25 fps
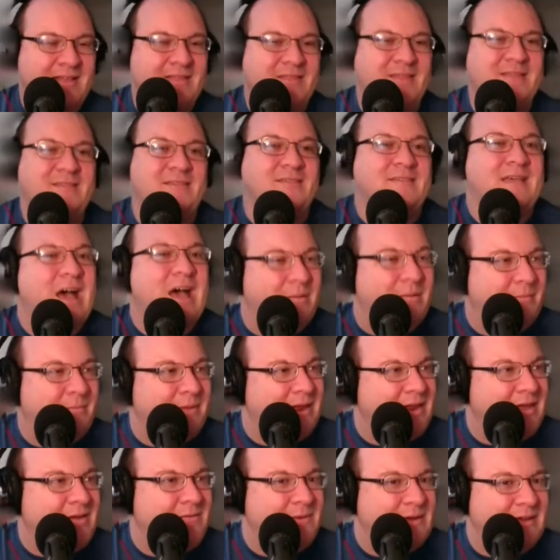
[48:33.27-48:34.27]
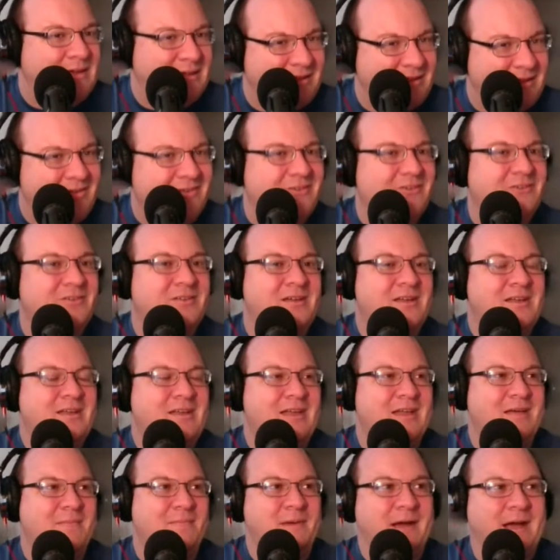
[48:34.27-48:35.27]
This is how many we killed.
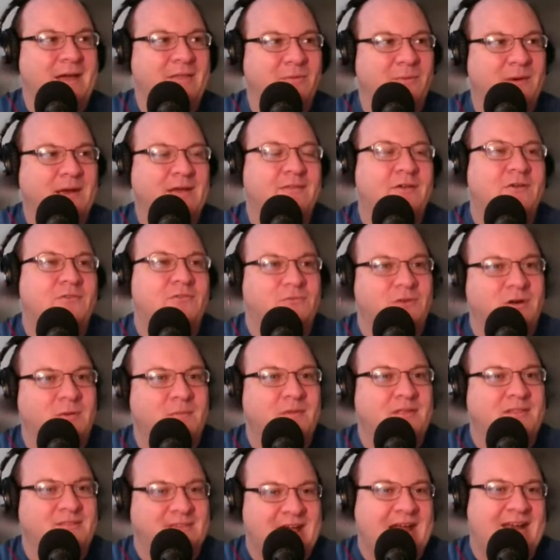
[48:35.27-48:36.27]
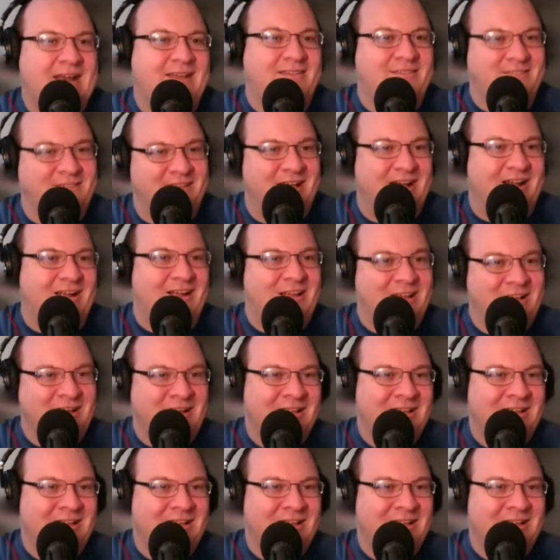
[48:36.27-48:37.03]
And by the way, those Romans kind of suck.